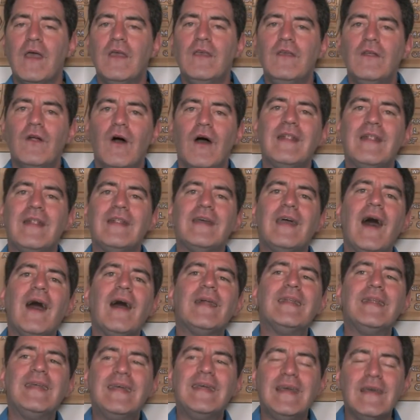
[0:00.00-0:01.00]
You know, and
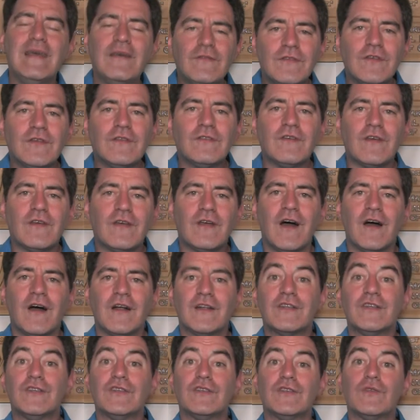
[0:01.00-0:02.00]
God gives us a
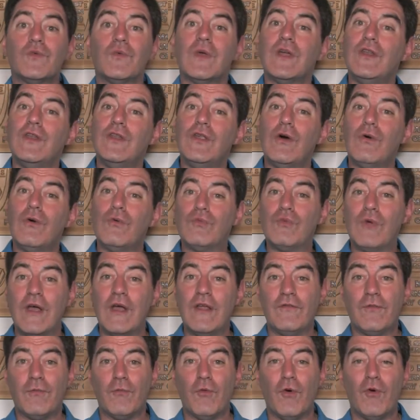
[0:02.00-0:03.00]
conscience so we can know
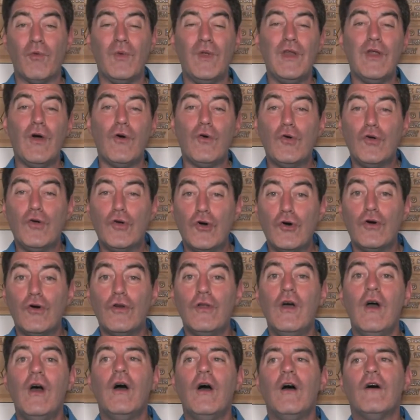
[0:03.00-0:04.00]
right from wrong, we know
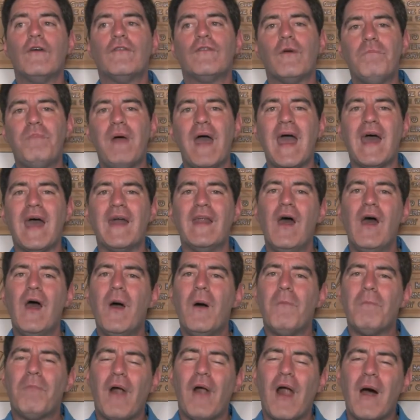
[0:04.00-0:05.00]
good from bad.
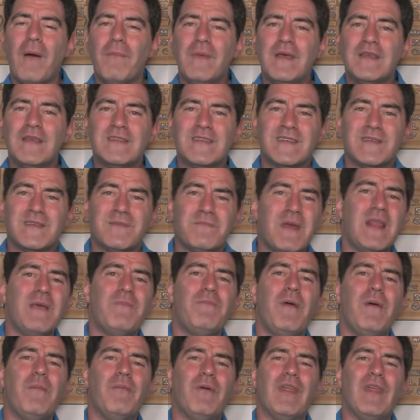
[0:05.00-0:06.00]
Problem is, is that many
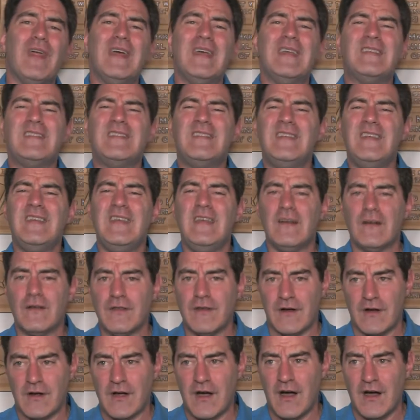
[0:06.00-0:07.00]
people, they sear
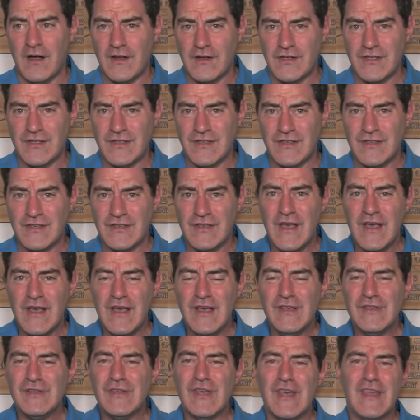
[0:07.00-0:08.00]
their conscience.
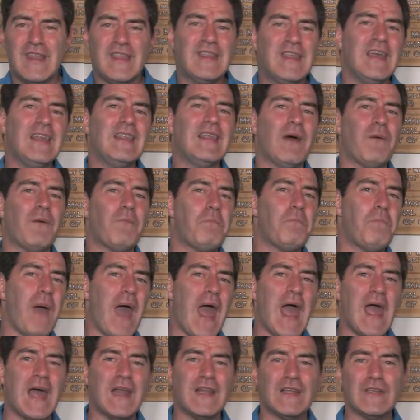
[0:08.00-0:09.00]
So they think that
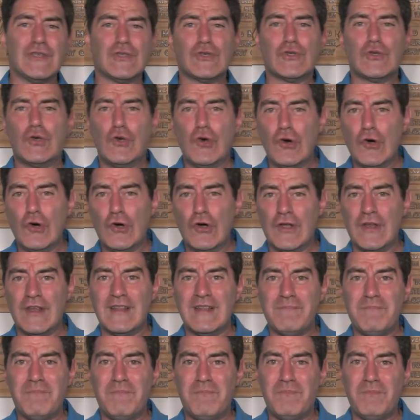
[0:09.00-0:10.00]
bad is good
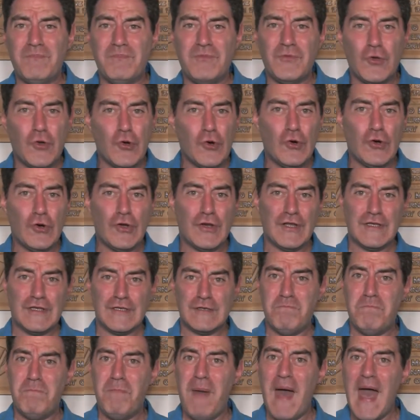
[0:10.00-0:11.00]
and good
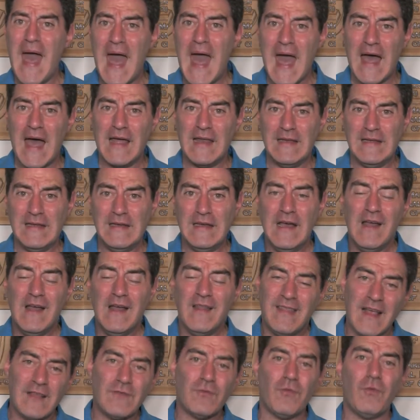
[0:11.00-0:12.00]
is bad.
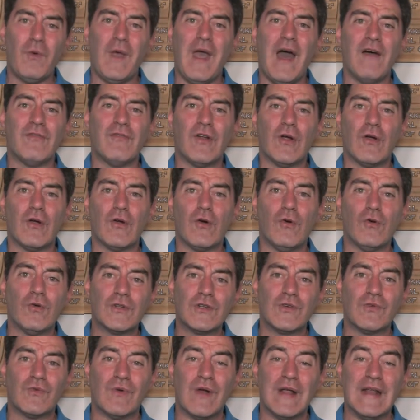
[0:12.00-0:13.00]
That's what we have in our
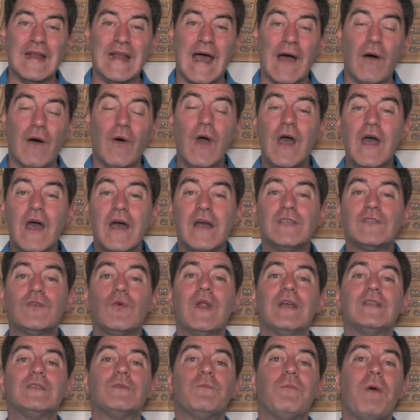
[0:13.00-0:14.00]
culture right now. And so
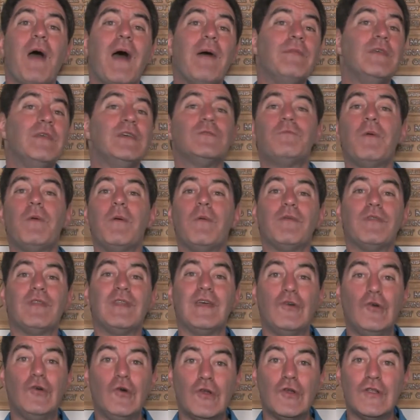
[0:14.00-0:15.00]
what ends up happening is people
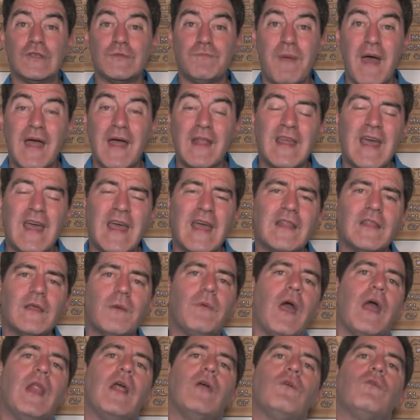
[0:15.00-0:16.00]
think good is bad and they end
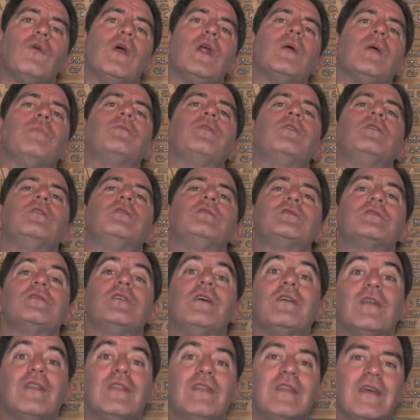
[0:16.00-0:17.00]
up getting right up to the
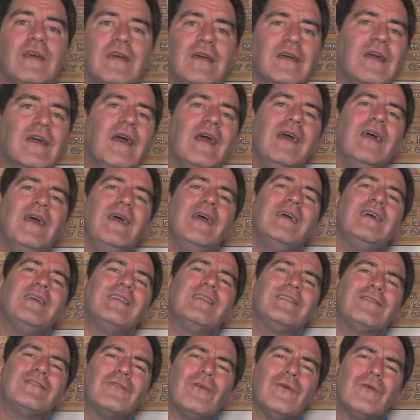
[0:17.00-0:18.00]
skunk and thinking,
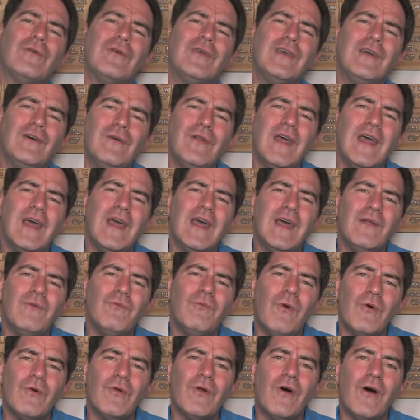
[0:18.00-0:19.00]
it's so cute,
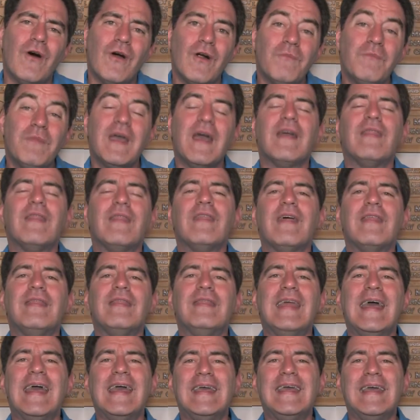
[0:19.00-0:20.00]
it won't harm me. And
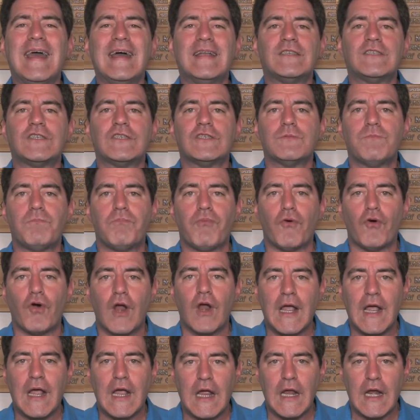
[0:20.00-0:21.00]
then they get
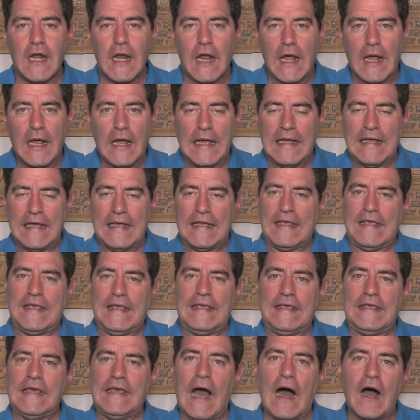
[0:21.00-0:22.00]
sprayed.
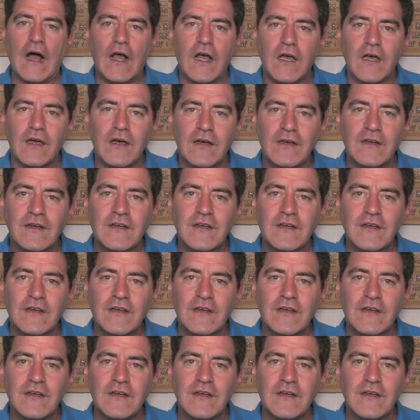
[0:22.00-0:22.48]
Yuck.